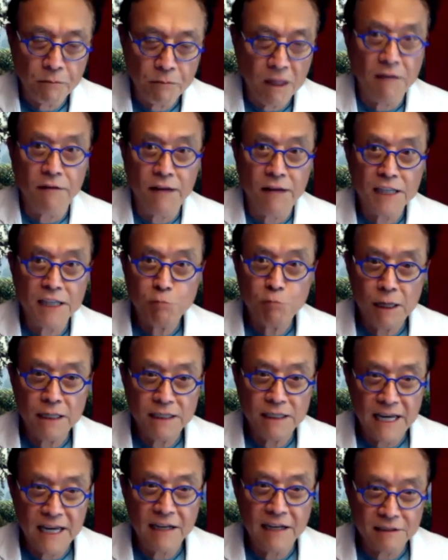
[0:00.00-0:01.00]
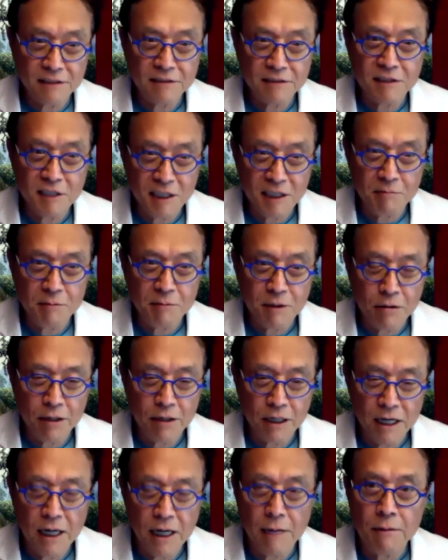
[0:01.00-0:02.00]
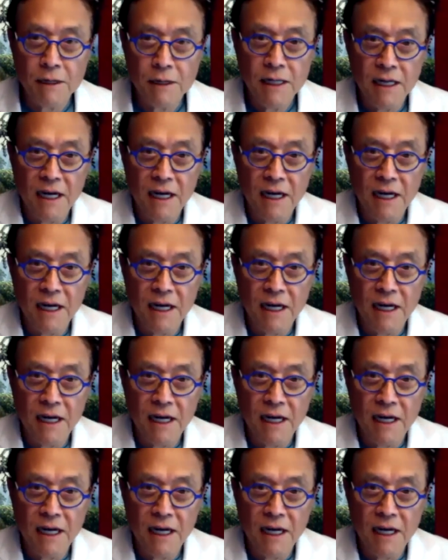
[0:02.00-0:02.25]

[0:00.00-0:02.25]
And that's why taxes keep going up.